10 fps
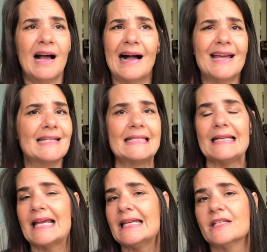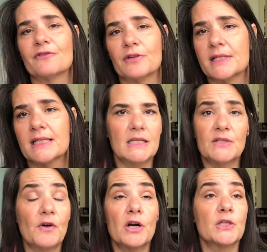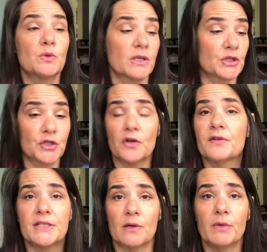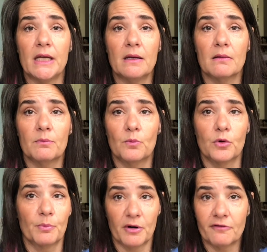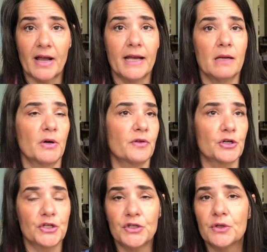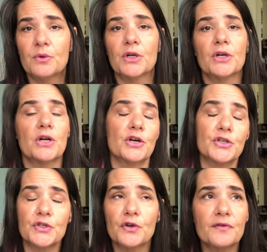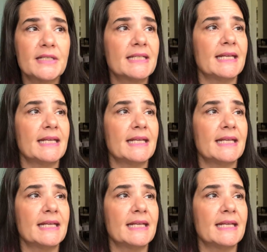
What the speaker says: I didn't see any difference. As far as the service that we were provided, both our steward, our service